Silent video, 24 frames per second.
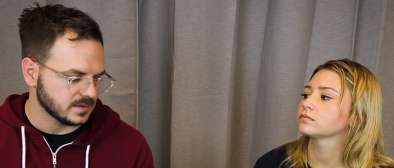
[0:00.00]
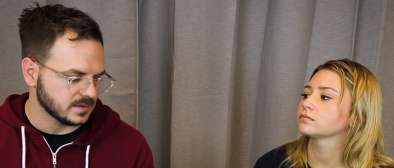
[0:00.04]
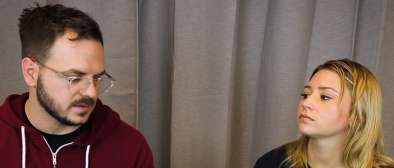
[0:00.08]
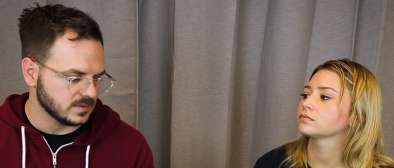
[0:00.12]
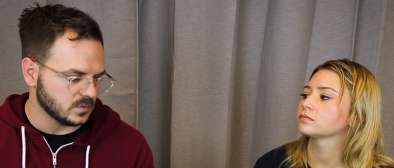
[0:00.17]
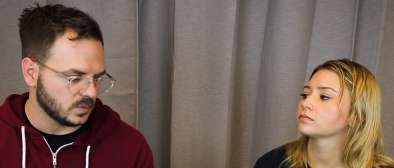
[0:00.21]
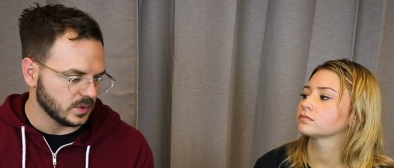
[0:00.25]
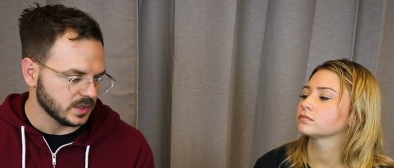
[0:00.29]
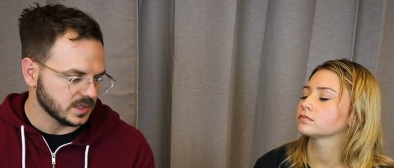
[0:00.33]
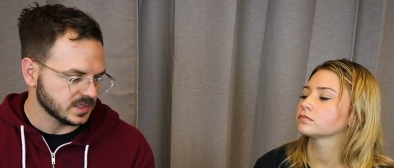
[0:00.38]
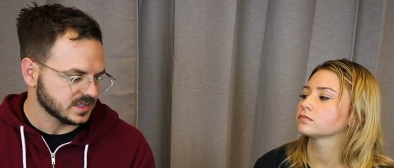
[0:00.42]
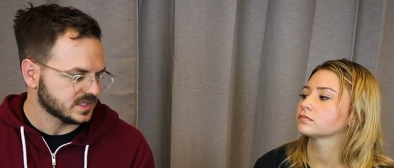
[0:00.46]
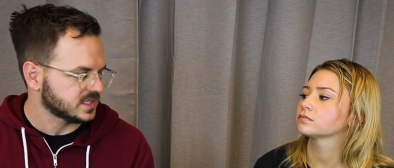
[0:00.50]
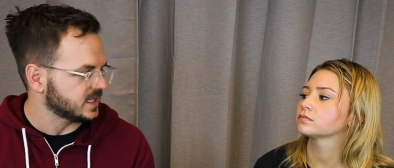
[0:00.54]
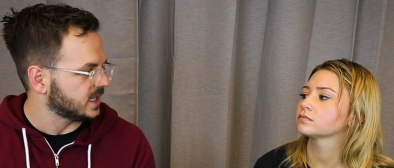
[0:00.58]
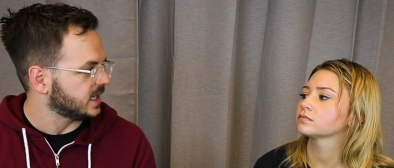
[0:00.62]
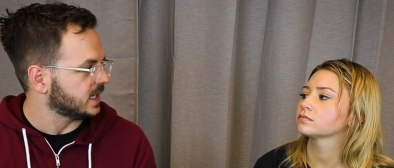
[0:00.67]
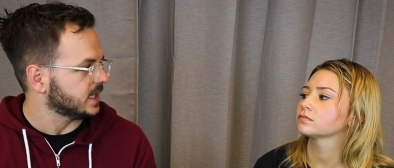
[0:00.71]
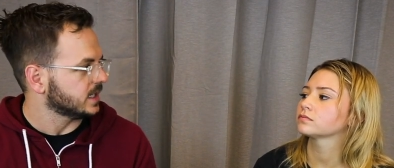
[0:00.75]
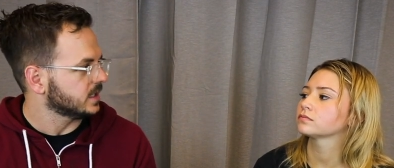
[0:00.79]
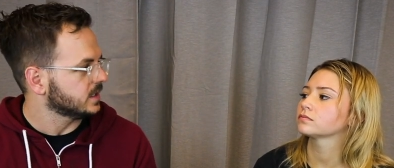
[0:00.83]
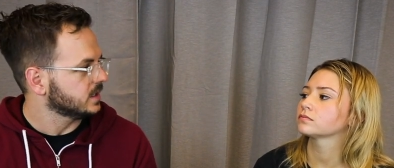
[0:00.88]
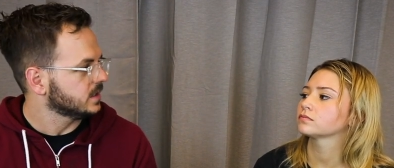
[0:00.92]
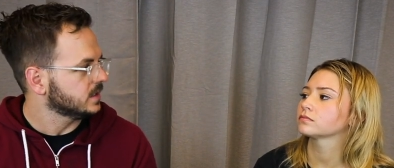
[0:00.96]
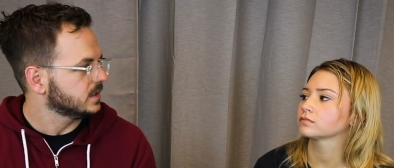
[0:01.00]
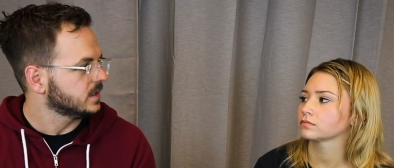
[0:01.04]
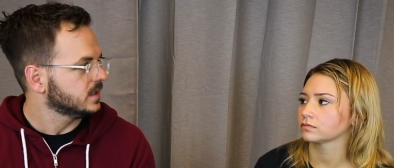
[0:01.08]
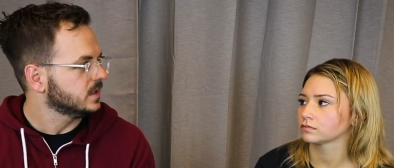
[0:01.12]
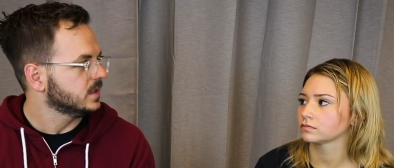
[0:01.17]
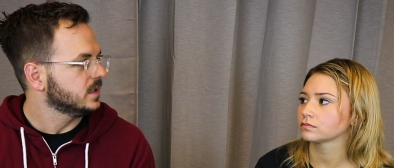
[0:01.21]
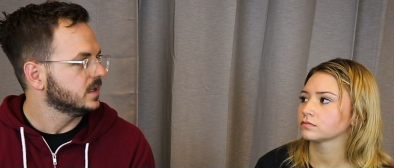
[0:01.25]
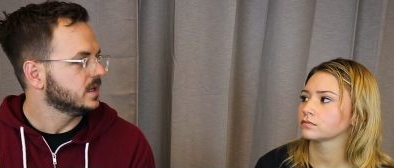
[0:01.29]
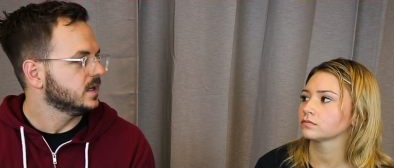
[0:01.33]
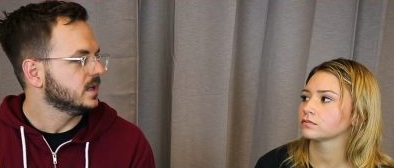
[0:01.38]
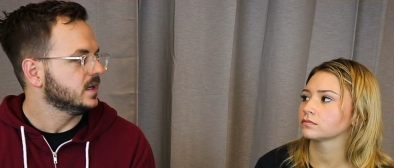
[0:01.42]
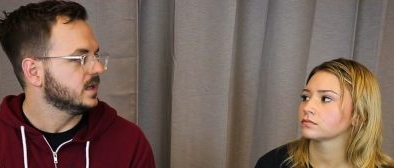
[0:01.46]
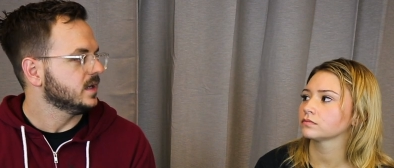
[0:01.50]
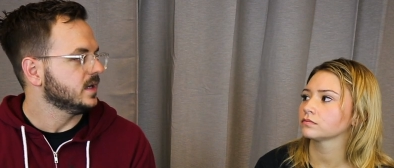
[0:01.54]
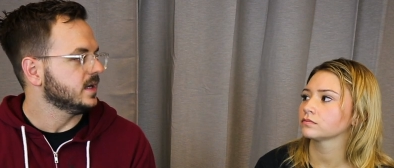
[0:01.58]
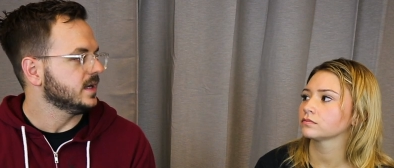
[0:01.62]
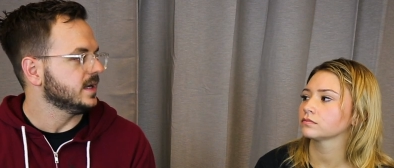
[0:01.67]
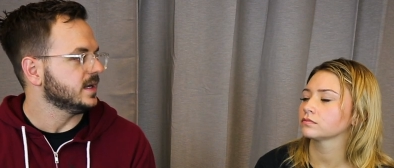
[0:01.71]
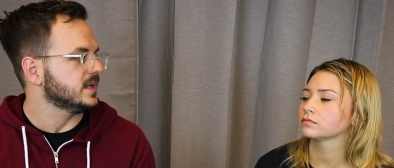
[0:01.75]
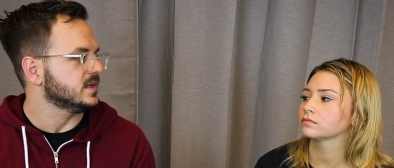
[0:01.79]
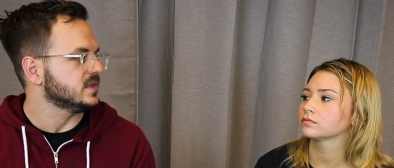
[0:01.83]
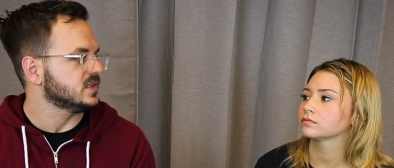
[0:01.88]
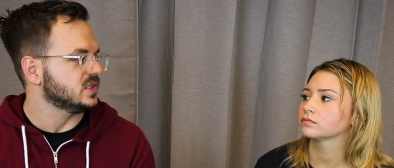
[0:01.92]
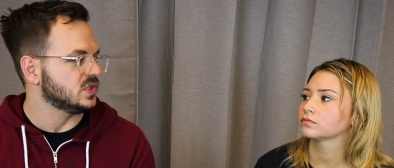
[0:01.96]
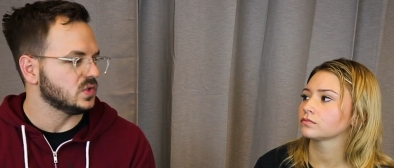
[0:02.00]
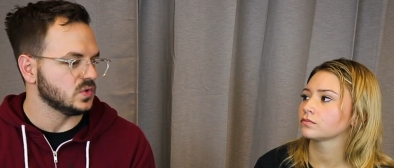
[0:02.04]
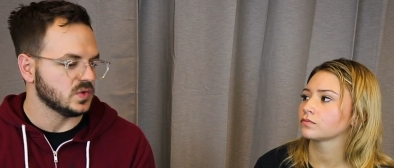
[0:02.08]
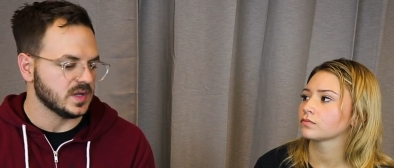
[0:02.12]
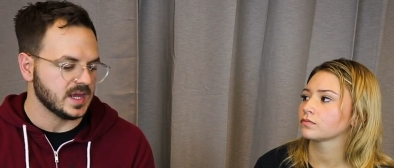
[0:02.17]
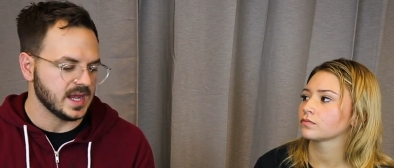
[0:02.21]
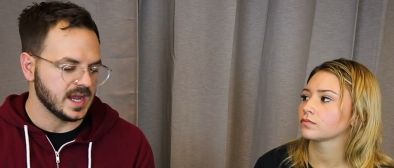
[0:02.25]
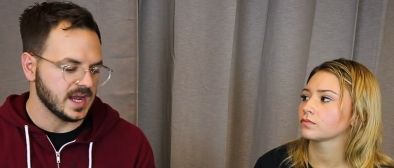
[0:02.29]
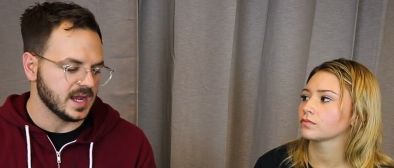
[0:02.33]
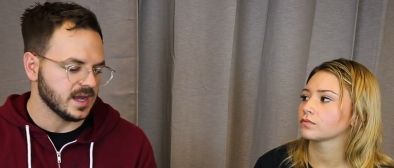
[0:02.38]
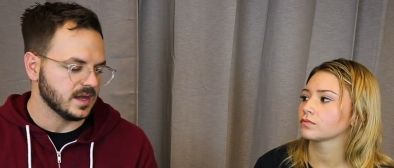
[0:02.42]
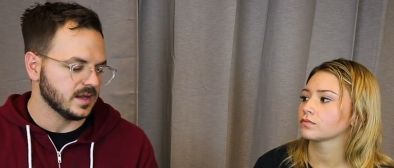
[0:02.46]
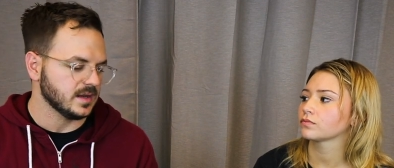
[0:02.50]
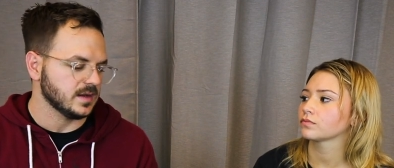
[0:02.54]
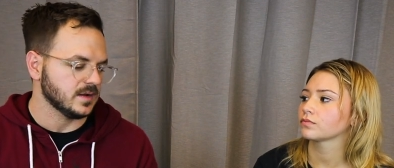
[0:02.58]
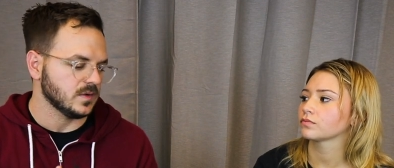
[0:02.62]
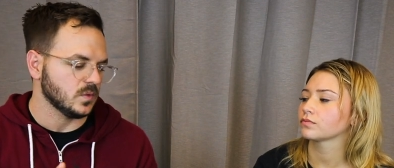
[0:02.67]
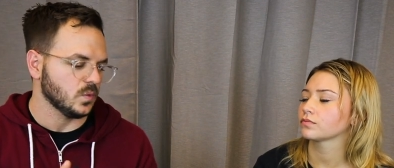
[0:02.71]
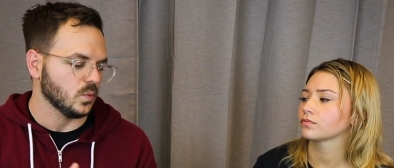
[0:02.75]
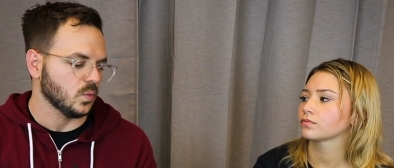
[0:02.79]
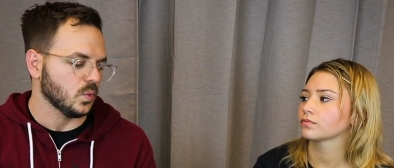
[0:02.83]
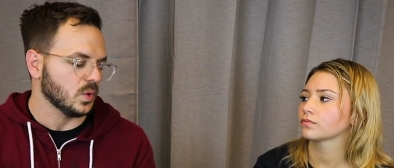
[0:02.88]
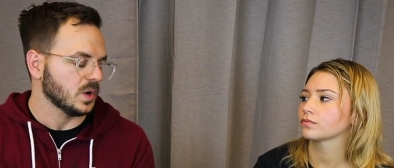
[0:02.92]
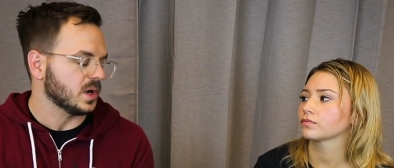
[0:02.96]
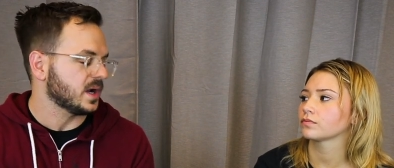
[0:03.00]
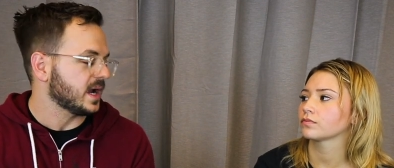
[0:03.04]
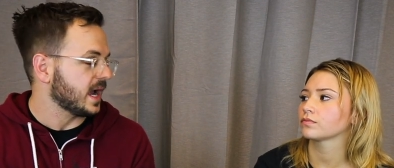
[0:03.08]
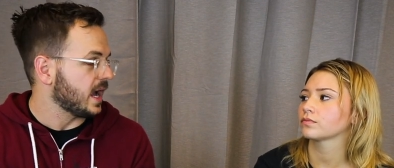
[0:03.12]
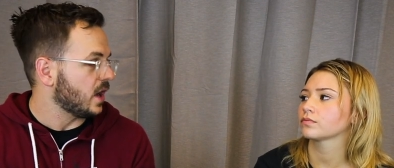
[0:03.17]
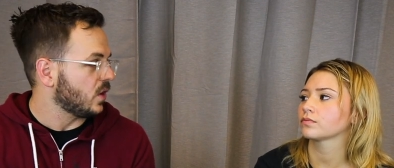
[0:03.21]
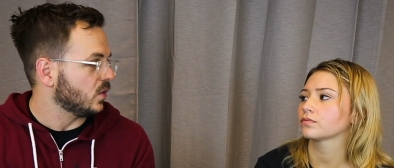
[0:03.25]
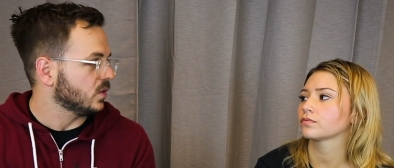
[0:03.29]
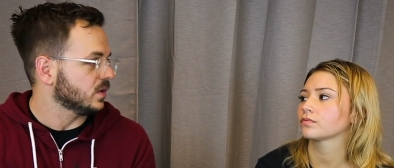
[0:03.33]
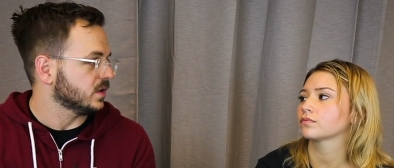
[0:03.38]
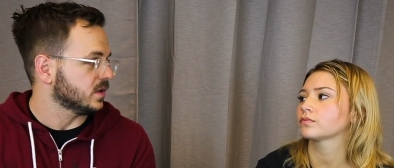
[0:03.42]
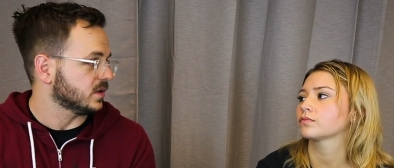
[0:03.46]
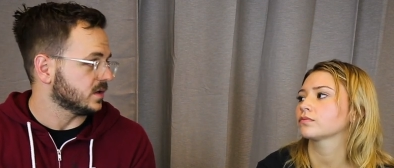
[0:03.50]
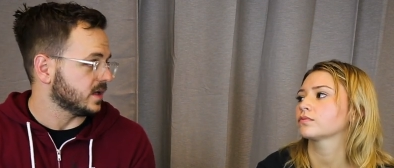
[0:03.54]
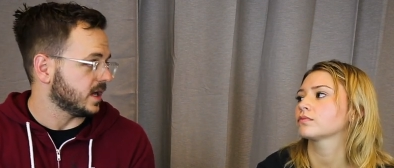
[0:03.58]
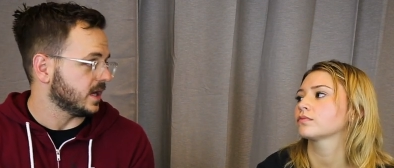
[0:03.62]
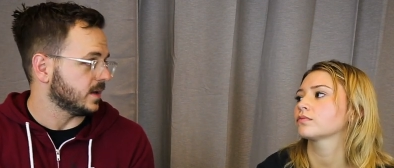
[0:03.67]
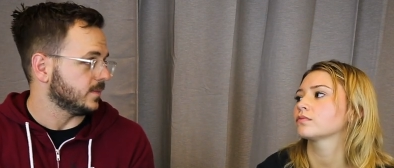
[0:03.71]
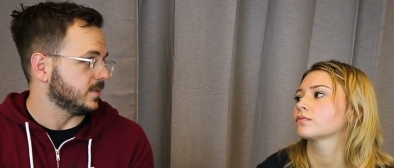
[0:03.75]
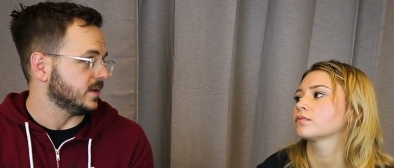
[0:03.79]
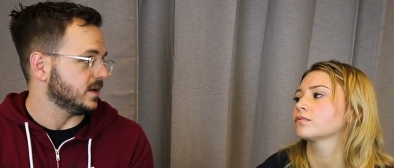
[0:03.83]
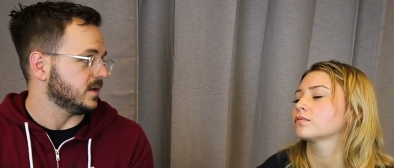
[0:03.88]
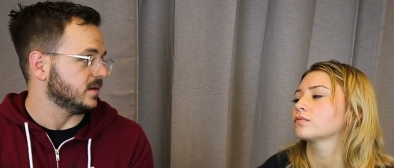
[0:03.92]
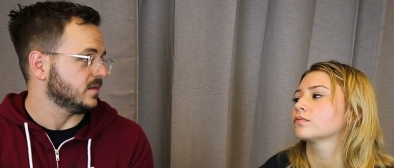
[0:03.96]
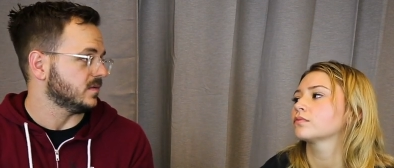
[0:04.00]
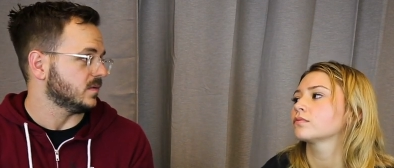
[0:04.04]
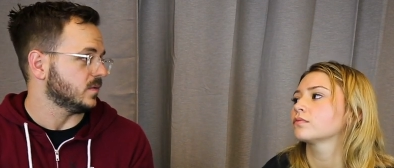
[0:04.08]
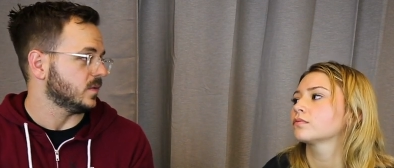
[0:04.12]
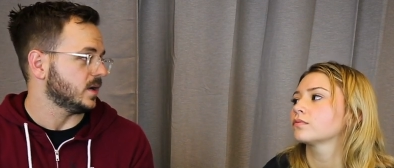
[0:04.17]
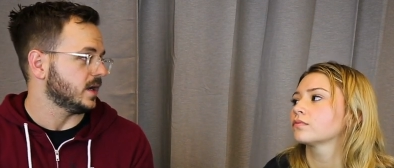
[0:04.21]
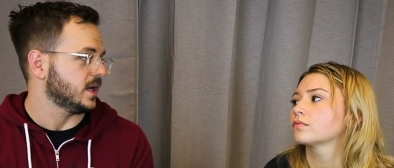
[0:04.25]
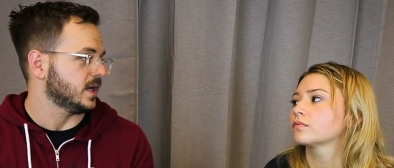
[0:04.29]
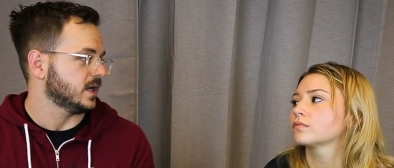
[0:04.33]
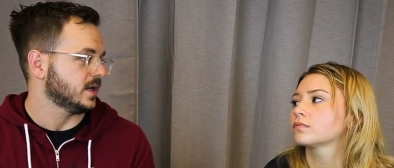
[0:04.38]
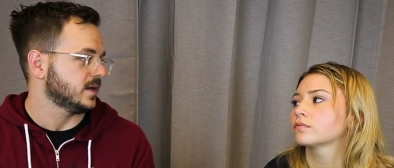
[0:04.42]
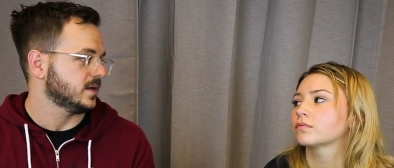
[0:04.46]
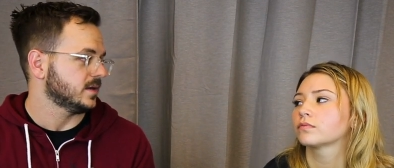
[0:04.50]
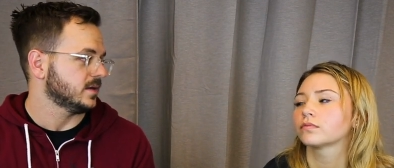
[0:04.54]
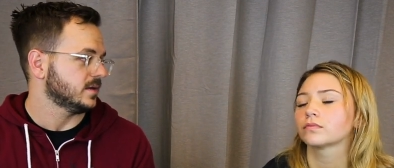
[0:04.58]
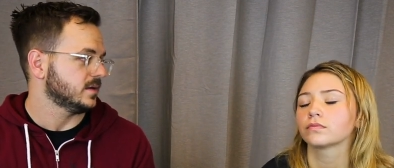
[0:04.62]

Speaker 1: What you're saying is you can't work out your diabetes away.